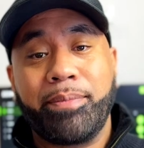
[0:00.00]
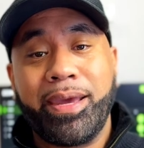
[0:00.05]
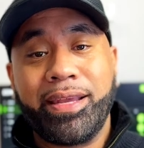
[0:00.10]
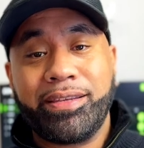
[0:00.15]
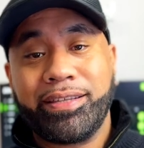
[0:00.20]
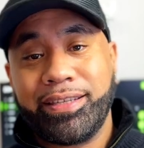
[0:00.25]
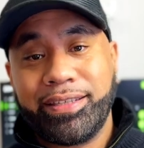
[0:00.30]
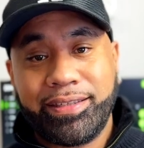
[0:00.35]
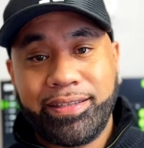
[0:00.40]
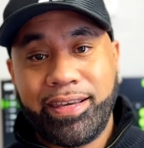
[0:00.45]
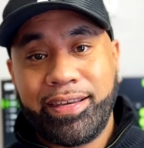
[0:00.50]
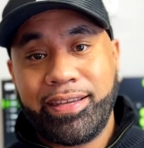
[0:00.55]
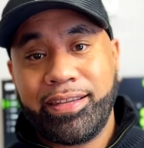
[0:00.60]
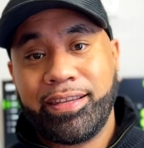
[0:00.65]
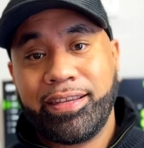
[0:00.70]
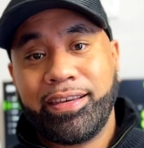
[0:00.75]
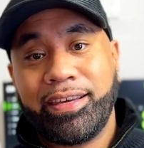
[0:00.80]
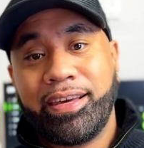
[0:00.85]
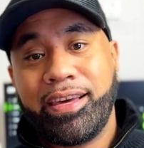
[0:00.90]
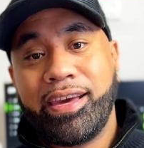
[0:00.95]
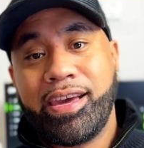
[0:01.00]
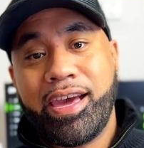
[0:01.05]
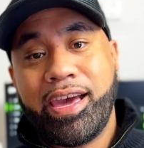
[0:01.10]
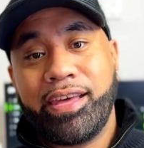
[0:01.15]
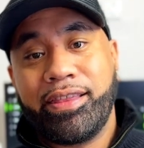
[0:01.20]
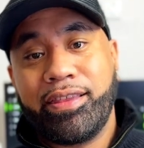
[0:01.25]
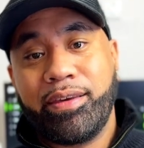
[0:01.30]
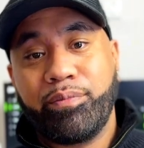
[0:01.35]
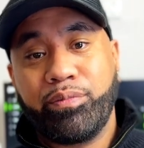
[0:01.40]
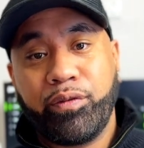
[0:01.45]
magic set,
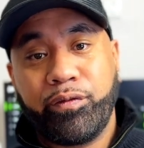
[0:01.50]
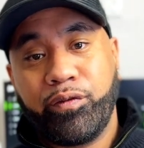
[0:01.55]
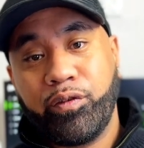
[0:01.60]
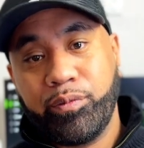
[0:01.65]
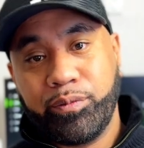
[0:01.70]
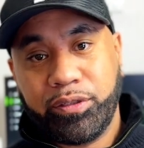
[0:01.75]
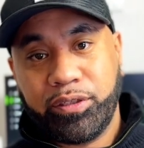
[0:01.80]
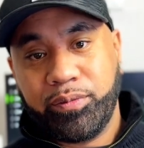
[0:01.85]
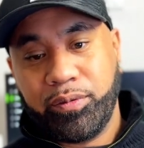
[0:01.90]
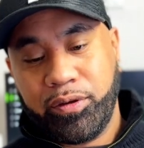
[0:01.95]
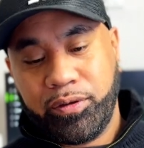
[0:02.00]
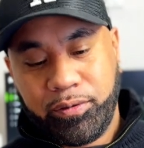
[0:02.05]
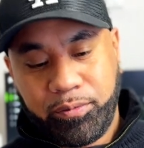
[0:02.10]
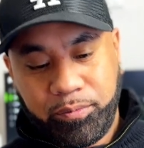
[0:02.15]
and then performance mode.